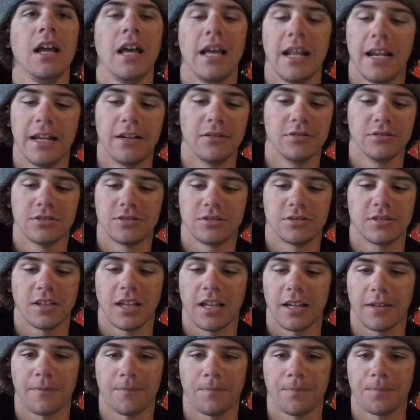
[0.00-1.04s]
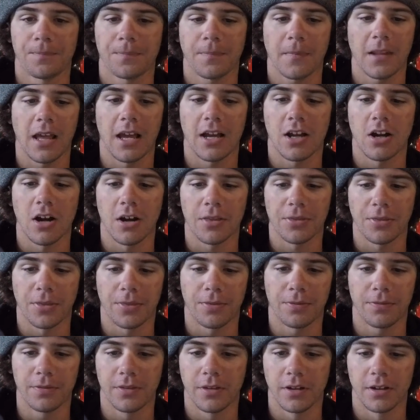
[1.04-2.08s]
And it was like I
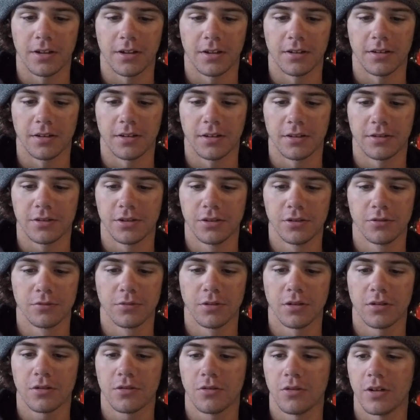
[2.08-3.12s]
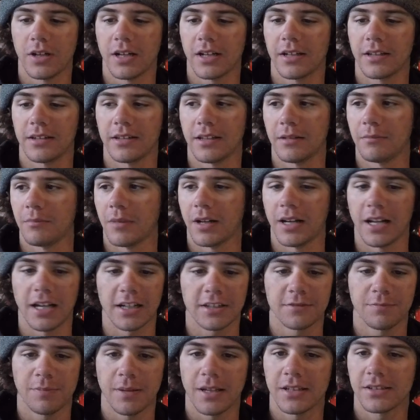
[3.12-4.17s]
caught the 2 real quick, and then my
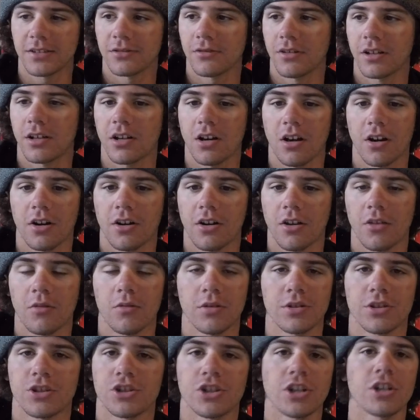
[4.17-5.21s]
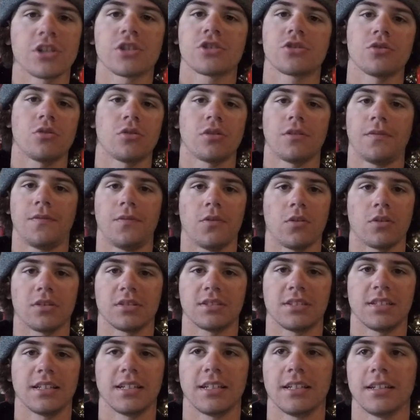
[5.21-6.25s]
next pass through I caught another one just short of
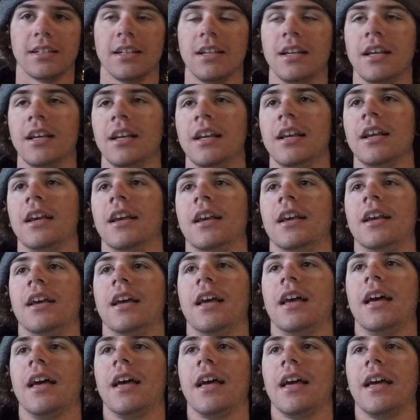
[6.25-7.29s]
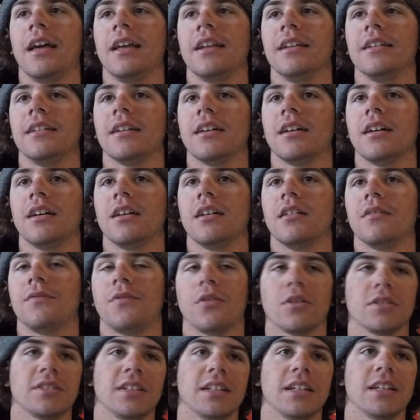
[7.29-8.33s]
14
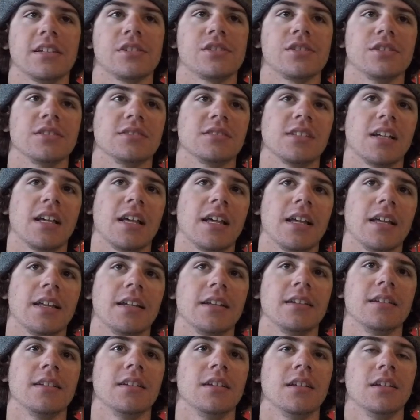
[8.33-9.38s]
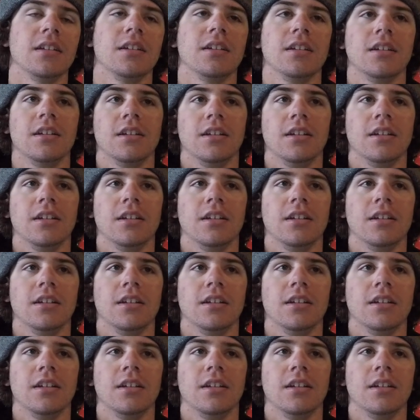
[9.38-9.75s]
inches, and